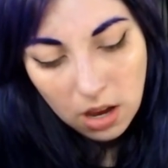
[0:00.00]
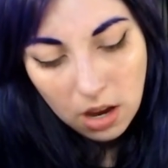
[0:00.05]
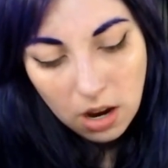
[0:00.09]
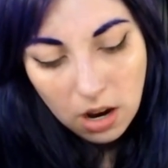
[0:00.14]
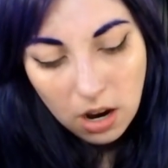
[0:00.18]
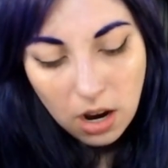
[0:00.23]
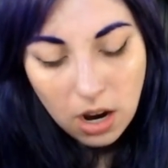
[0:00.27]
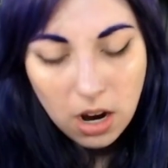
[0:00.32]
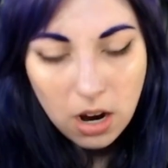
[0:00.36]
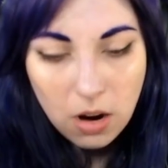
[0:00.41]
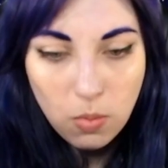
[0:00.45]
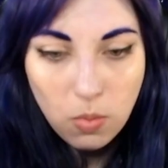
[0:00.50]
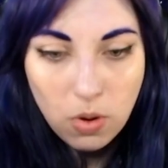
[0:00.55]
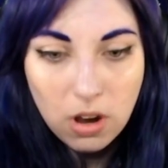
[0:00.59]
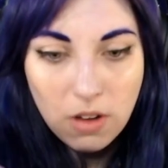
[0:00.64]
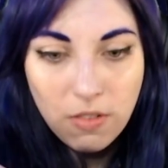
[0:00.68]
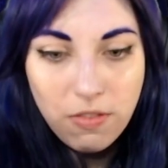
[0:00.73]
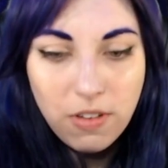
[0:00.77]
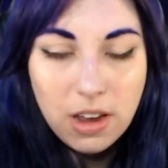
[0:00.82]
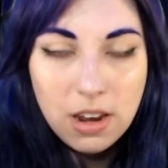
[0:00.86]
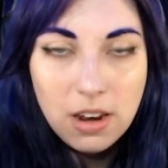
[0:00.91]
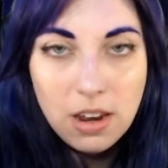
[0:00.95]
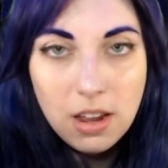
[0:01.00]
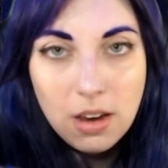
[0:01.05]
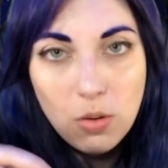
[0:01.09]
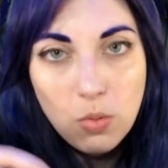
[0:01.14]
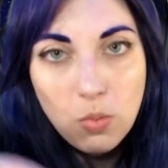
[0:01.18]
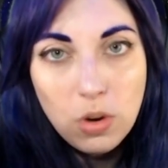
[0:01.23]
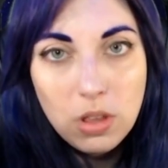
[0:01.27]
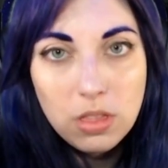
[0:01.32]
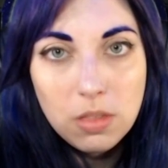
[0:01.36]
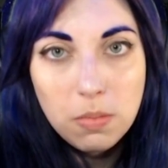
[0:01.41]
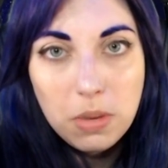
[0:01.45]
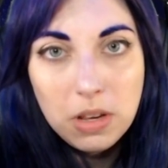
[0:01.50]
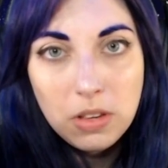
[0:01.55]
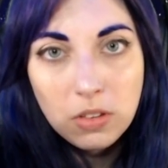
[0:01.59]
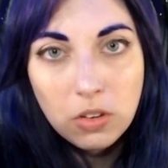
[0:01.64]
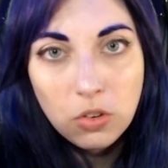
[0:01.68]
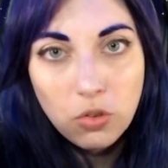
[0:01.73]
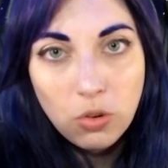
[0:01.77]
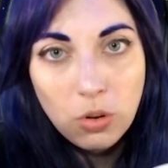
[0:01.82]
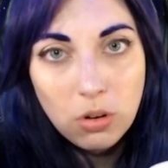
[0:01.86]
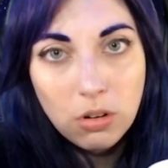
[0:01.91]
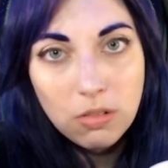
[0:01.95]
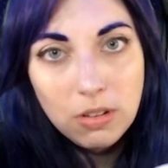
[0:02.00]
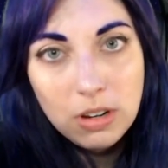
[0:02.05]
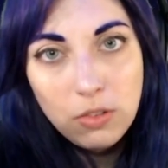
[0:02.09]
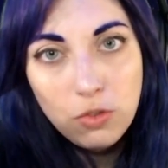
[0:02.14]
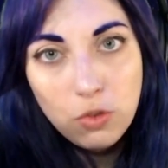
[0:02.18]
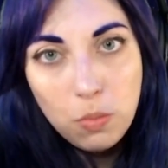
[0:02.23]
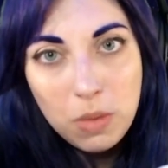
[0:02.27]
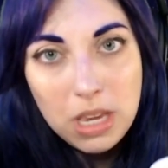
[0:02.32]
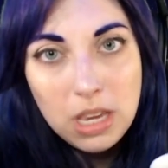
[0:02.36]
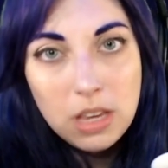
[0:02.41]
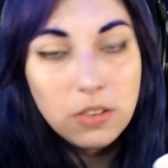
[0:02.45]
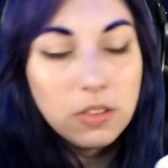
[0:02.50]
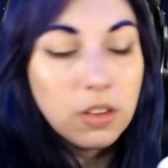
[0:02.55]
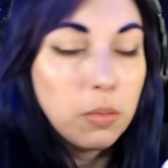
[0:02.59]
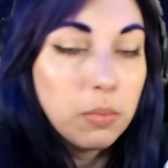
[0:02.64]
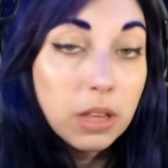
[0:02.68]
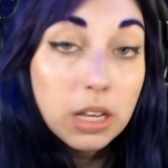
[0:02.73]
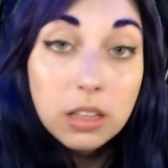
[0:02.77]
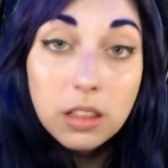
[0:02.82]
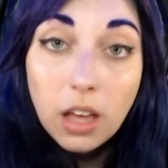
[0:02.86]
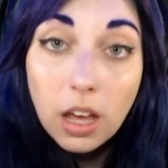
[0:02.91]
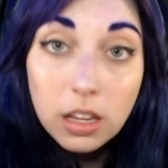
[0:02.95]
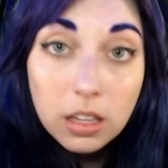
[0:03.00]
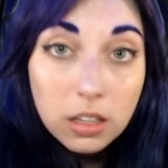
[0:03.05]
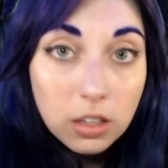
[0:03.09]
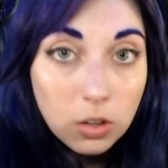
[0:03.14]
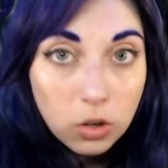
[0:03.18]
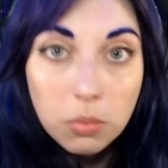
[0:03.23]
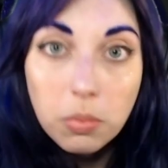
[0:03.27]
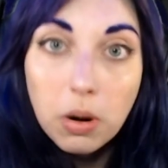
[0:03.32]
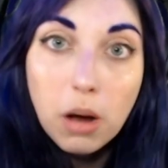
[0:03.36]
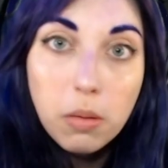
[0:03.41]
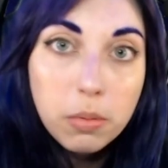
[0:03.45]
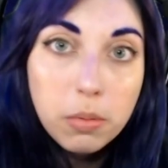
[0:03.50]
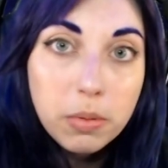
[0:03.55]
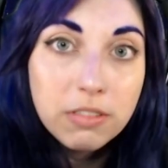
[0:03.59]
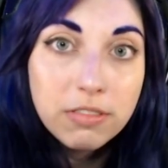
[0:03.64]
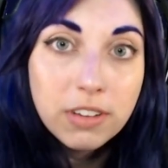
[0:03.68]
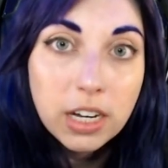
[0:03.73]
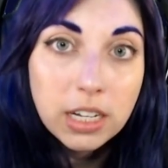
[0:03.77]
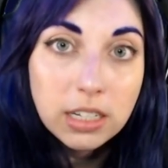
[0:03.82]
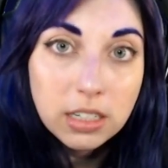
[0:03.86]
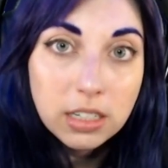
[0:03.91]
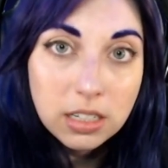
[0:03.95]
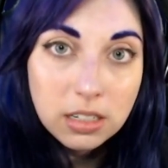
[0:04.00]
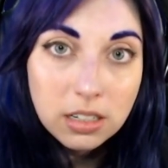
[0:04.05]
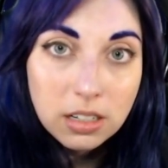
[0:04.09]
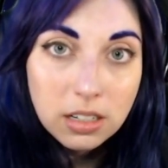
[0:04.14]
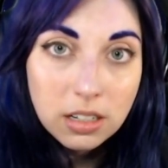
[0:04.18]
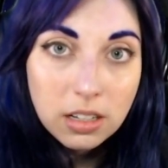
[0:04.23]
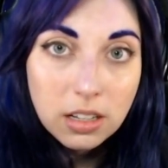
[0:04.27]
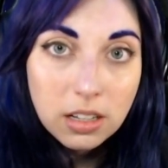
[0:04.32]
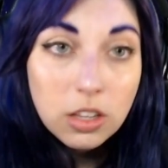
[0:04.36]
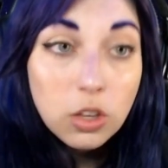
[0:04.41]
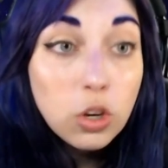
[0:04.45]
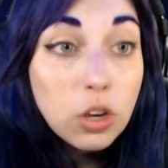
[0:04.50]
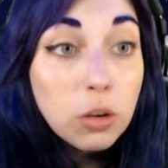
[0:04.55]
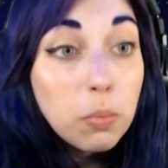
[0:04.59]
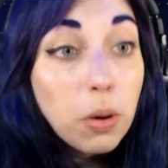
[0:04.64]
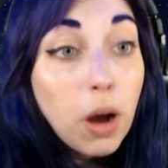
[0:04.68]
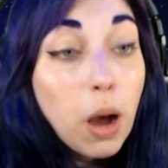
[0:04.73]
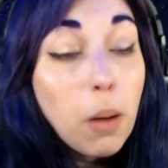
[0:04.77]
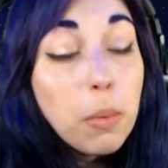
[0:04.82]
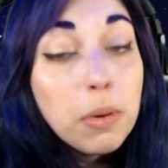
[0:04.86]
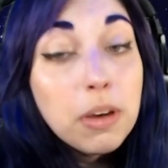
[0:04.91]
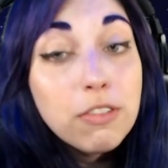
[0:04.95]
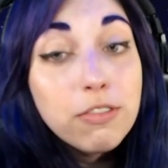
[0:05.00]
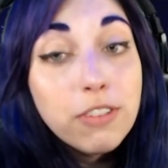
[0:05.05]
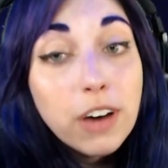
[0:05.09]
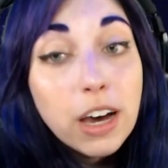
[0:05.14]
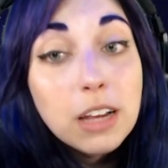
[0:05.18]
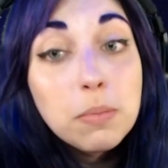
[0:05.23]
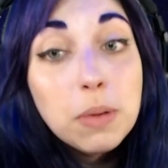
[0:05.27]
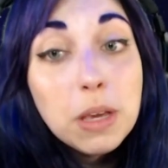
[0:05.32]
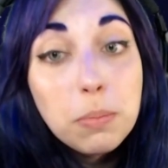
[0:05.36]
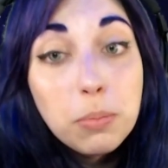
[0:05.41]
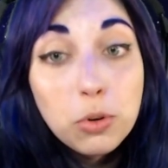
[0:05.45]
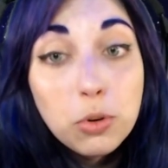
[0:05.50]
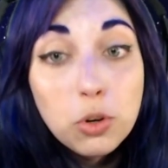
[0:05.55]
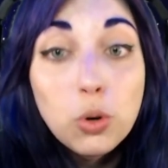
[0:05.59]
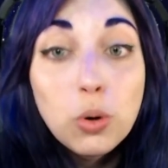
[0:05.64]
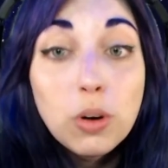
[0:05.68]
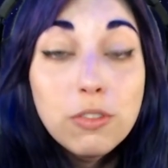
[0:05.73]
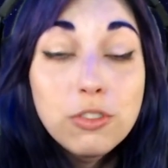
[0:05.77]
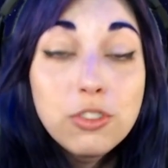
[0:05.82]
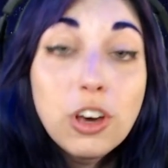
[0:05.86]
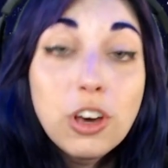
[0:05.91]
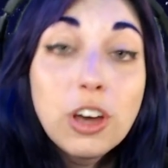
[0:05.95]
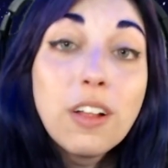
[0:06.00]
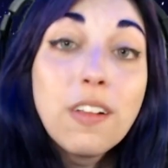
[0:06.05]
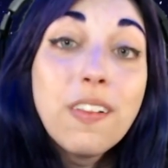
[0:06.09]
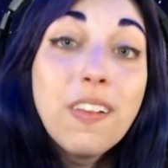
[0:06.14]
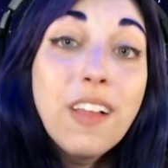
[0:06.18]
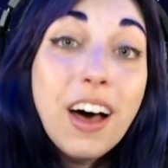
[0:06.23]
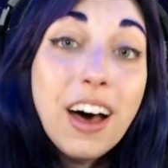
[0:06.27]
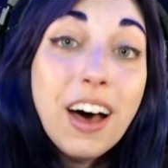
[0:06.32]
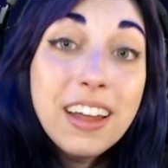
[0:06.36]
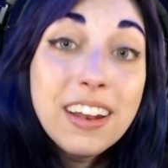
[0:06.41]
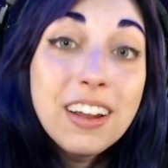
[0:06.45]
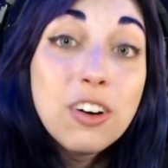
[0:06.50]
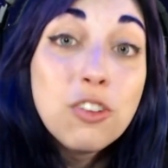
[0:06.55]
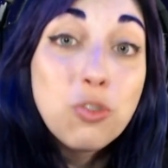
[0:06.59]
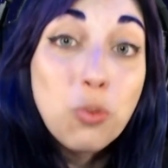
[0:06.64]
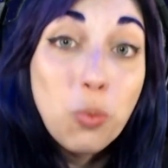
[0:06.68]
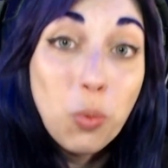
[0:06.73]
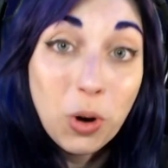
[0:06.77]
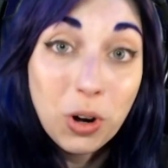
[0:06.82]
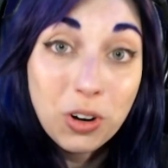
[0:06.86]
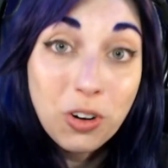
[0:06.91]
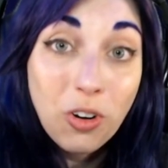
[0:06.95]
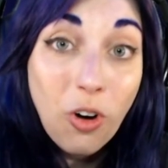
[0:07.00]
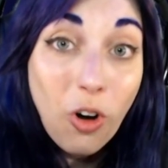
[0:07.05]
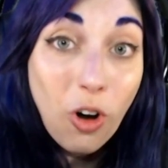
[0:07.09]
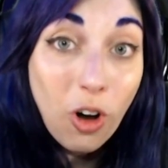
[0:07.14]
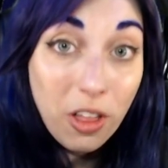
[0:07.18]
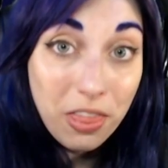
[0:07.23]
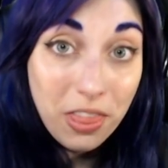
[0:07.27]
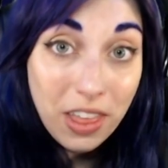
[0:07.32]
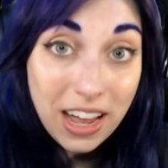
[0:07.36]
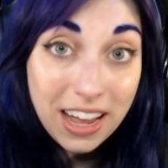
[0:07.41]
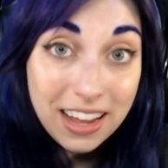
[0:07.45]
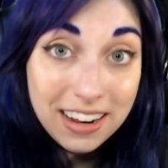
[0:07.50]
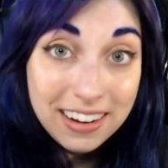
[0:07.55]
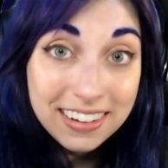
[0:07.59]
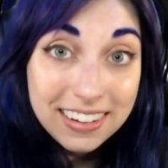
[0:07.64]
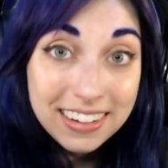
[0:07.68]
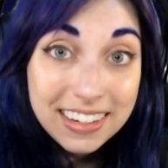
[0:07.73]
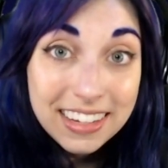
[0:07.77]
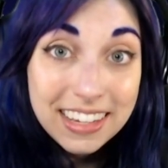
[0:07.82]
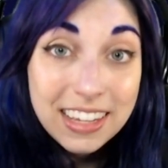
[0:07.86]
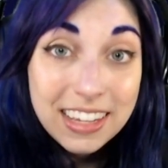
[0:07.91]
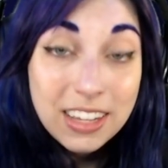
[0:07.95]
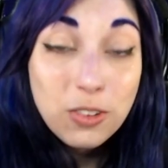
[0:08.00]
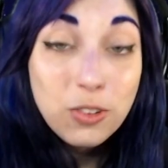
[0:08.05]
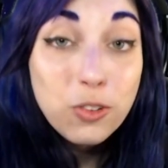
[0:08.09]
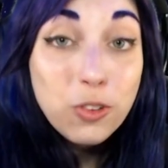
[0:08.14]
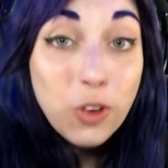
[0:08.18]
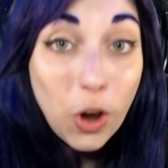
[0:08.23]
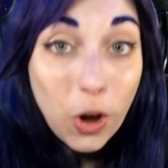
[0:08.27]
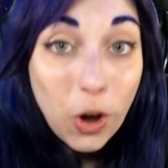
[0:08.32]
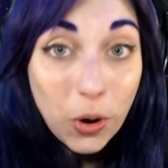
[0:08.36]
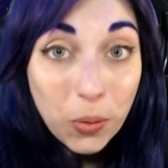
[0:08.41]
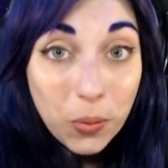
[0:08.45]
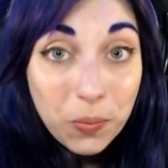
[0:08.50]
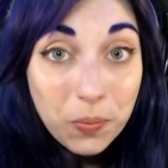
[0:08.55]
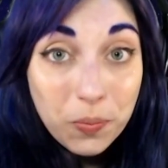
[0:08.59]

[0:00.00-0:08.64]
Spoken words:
I want to find out what the best controller is for me, something like that, you can probably find it. You can probably find people who have done a lot of work on that. So,